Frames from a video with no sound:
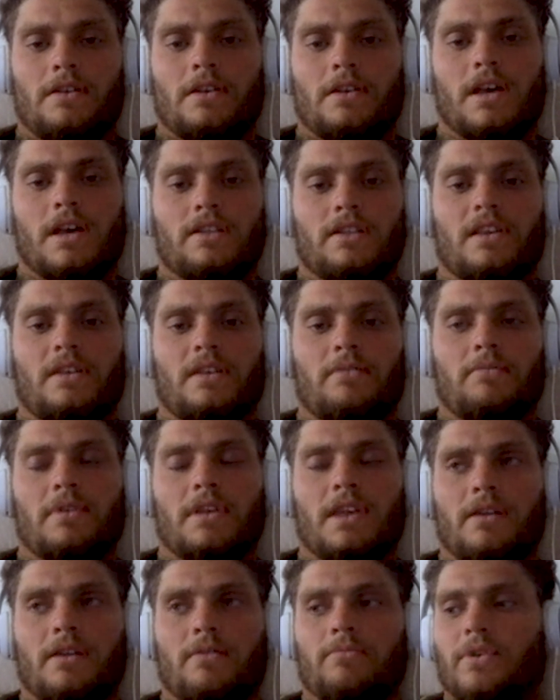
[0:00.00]
At team
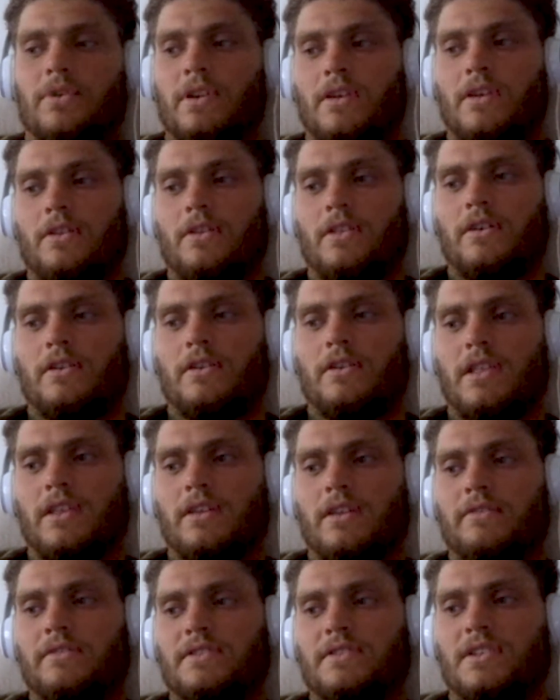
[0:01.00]
camp pretty early on. I think
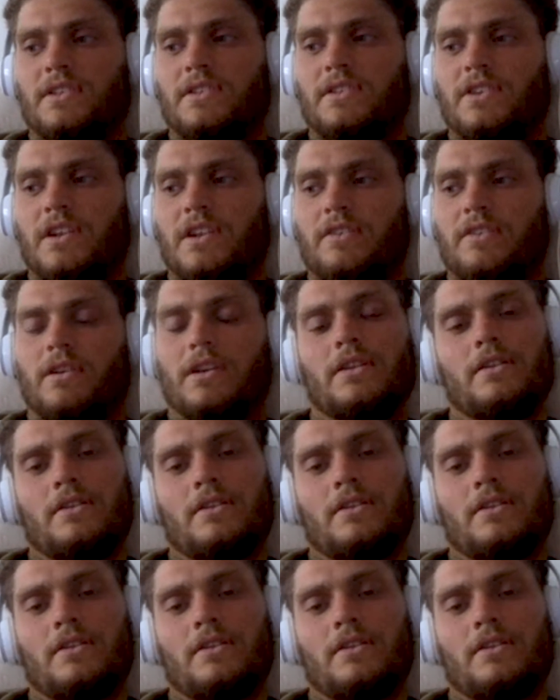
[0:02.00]
it was in January.